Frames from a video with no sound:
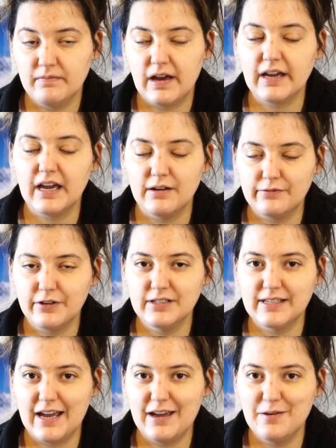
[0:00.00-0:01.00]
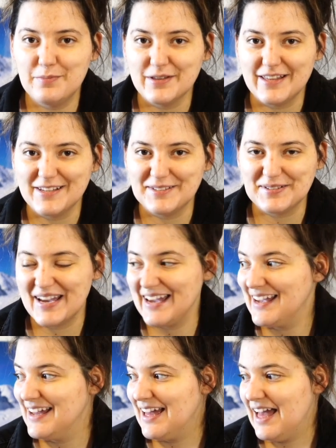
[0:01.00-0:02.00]
again for a day, but that's okay,
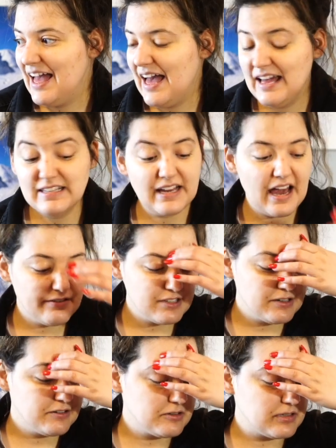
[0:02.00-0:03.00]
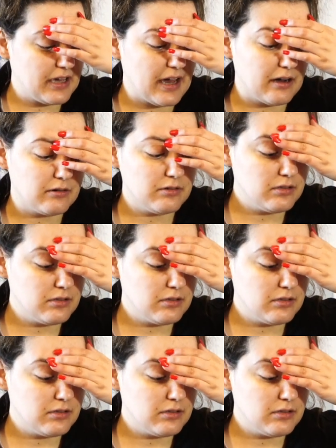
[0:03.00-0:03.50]
and I have 0 sales.